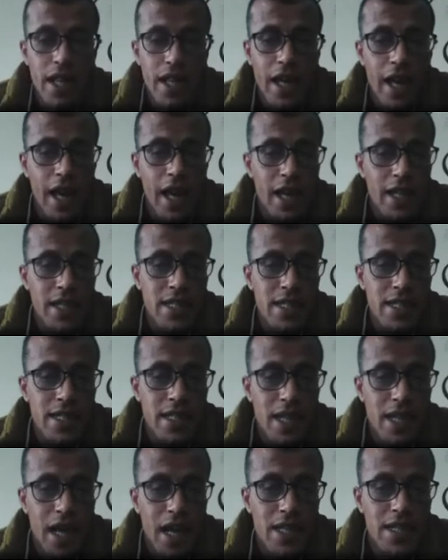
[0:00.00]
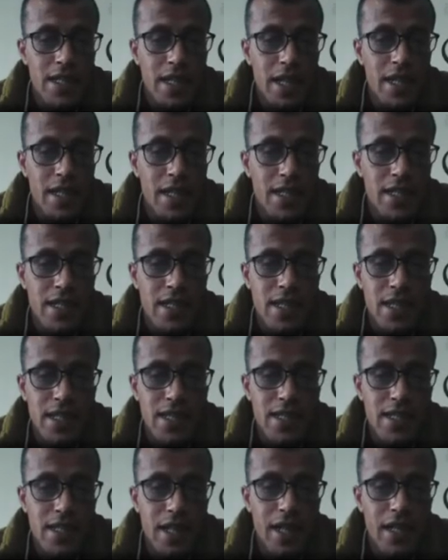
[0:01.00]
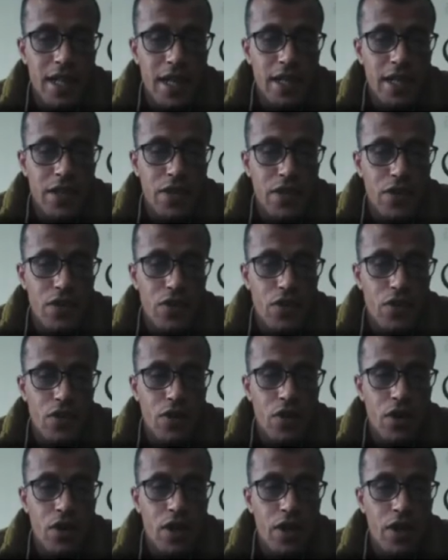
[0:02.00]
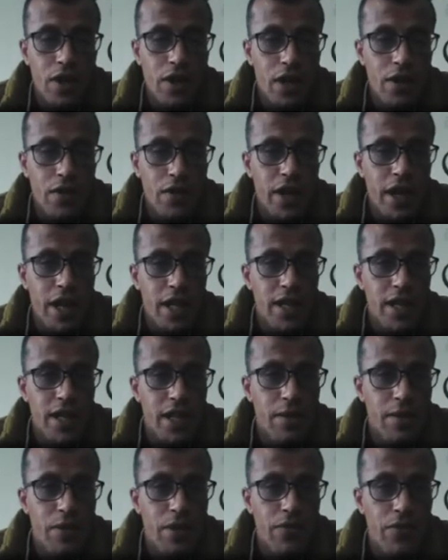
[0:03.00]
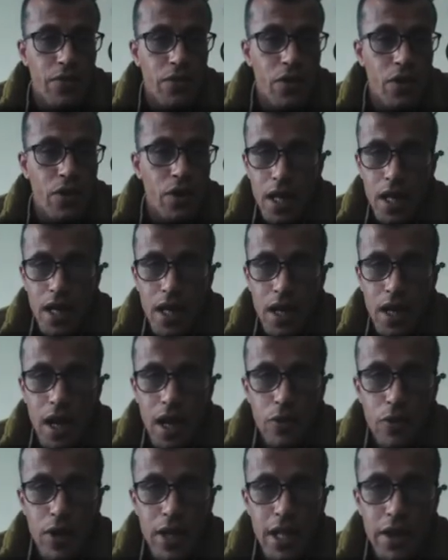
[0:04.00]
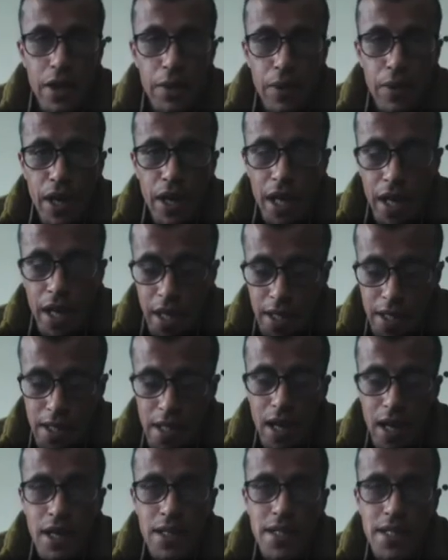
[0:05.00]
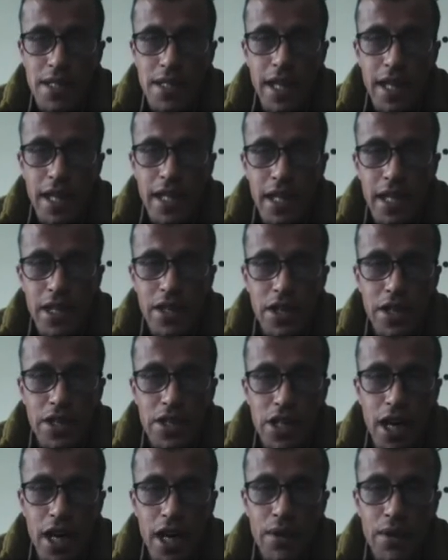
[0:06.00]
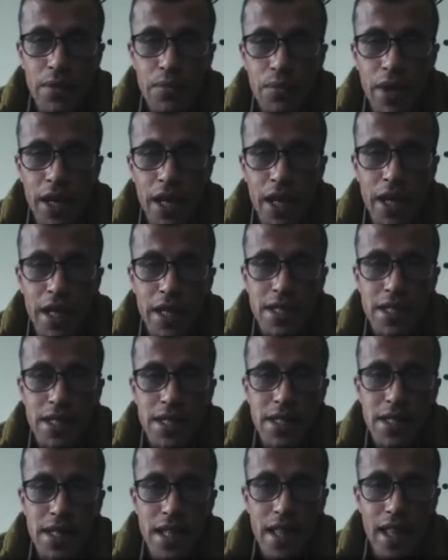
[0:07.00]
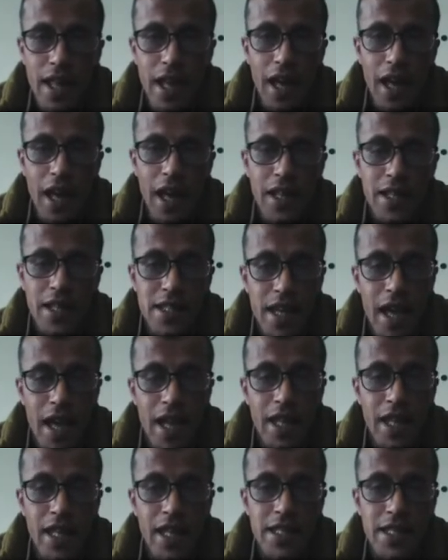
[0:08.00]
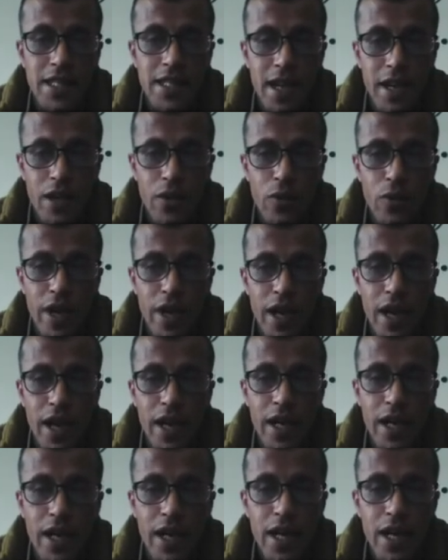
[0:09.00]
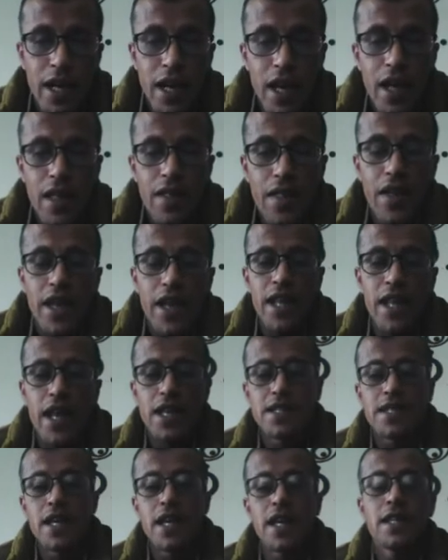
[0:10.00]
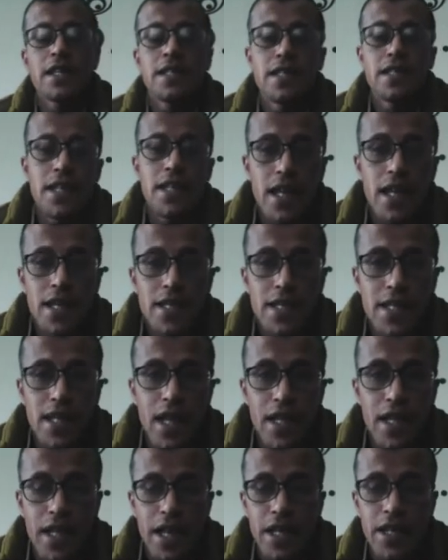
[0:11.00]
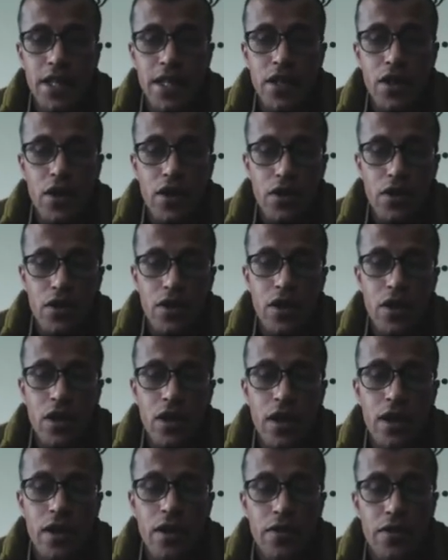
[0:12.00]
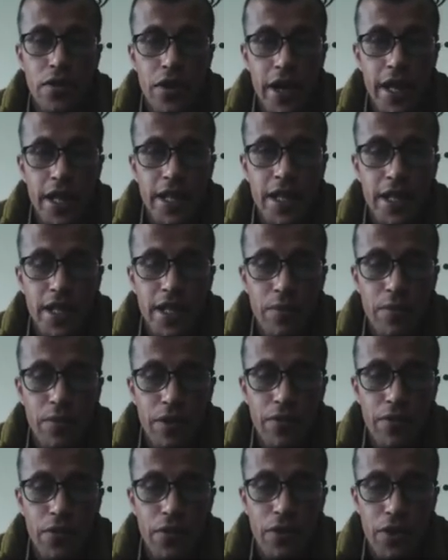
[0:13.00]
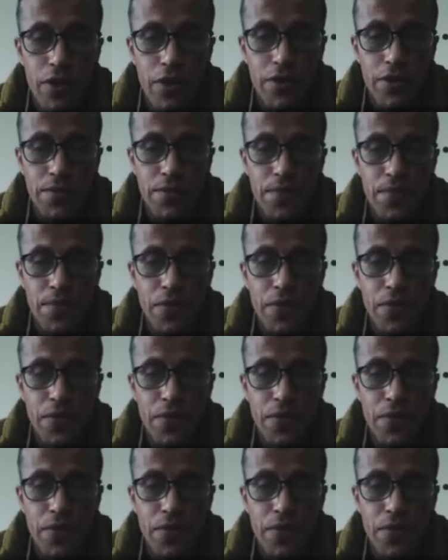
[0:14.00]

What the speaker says: that hasn't studied or read before. I will repeat, unseen literature means that any literary work that hasn't studied or read before.